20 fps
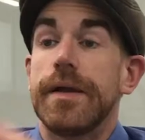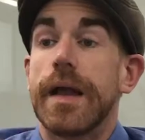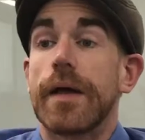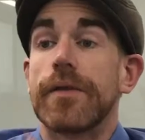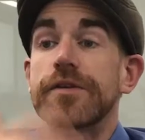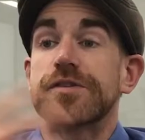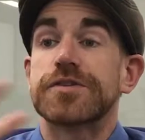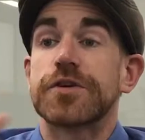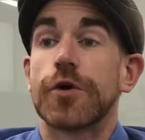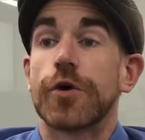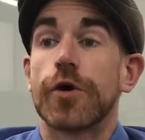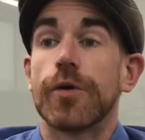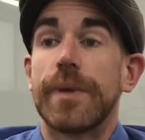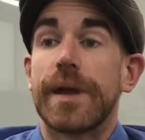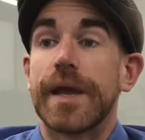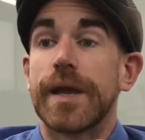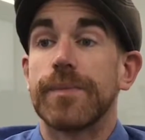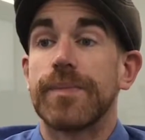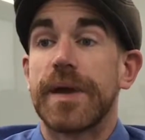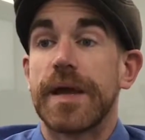Now, the term
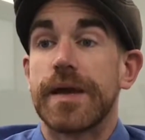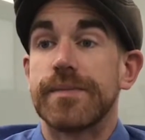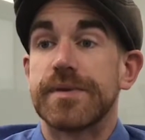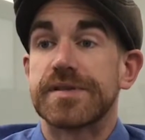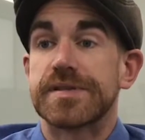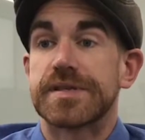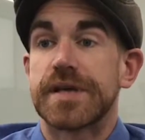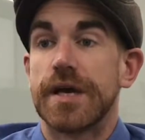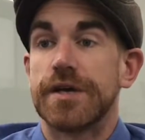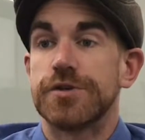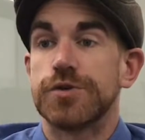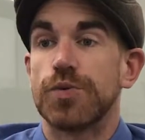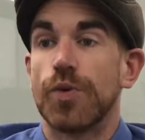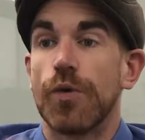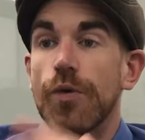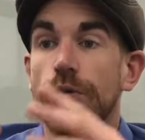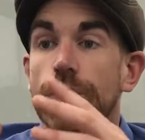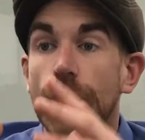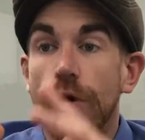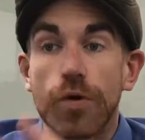and payment
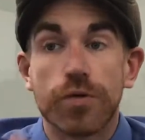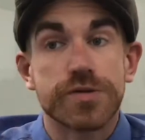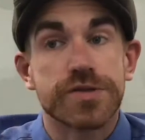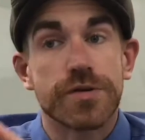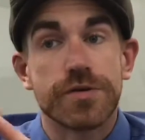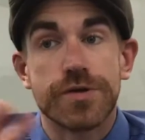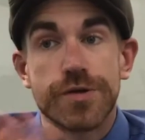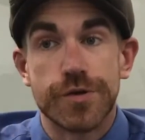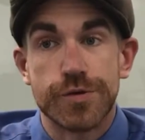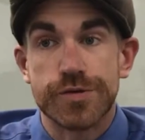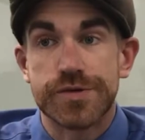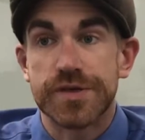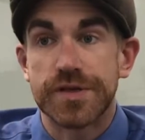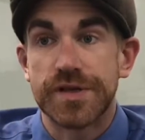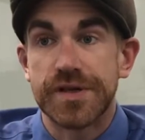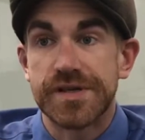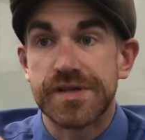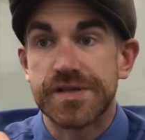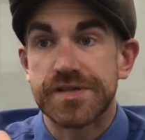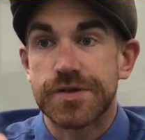schedule, those are
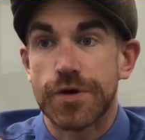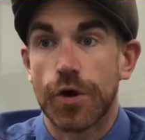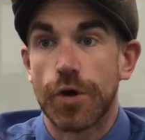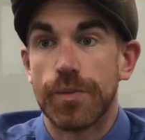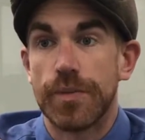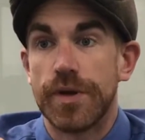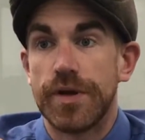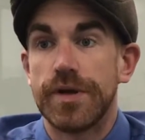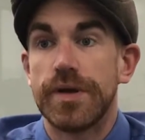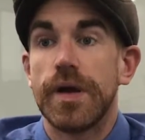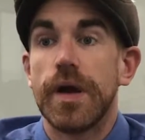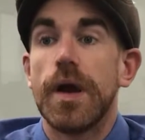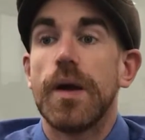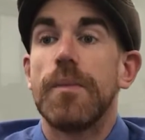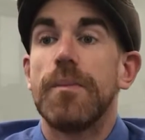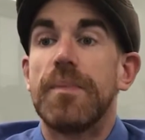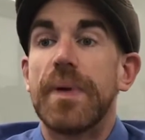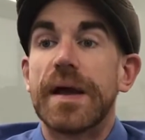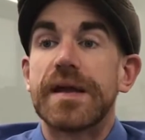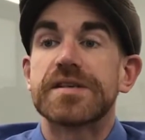usually determined
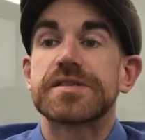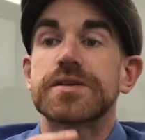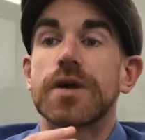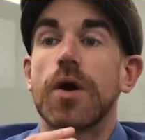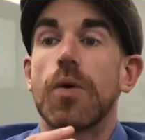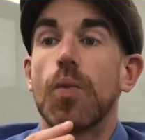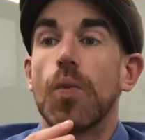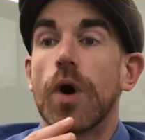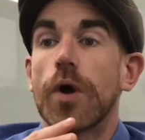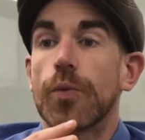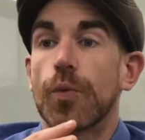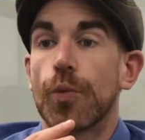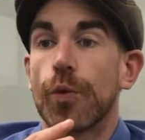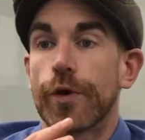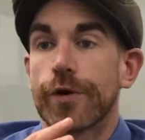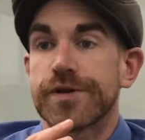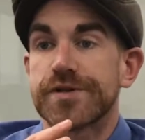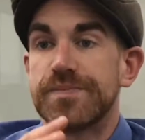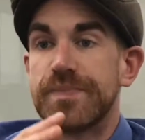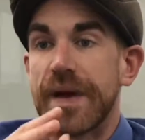based on what
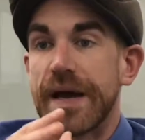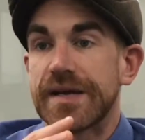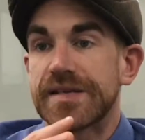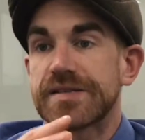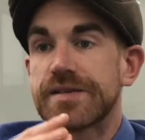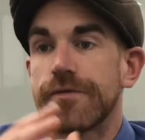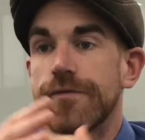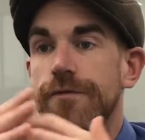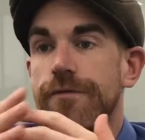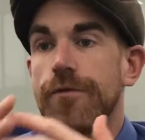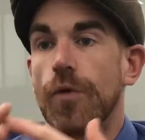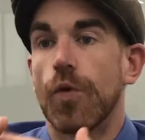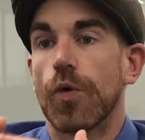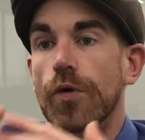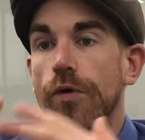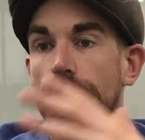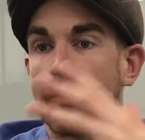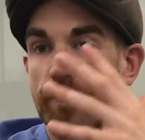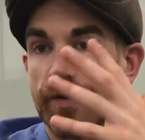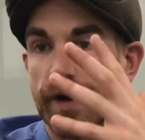works best
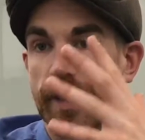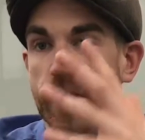for the